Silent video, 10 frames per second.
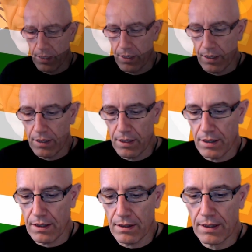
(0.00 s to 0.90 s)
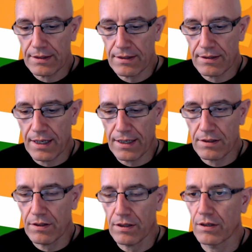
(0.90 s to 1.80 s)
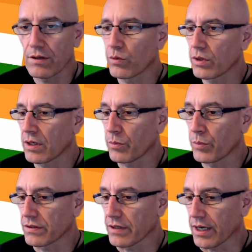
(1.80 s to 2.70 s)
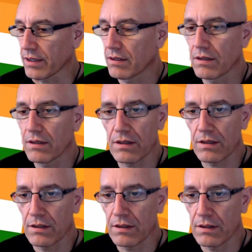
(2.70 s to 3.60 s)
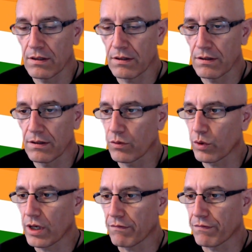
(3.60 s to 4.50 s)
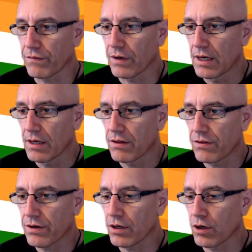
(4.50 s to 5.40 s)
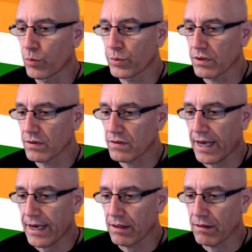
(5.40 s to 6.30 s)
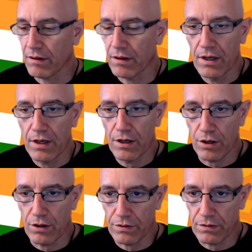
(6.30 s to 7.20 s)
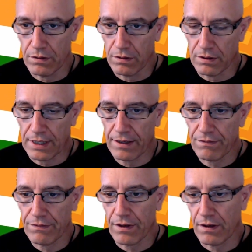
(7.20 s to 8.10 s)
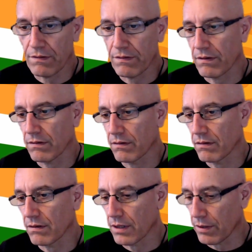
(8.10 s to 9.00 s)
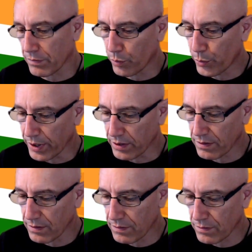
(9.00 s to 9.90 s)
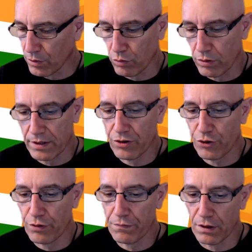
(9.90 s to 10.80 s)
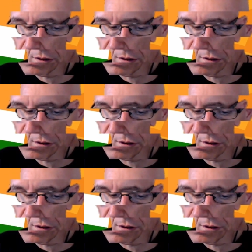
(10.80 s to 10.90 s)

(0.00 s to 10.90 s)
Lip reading: Let's start with number 10. We have three openings tied on the 9th, 10th and 11th places, so let's reveal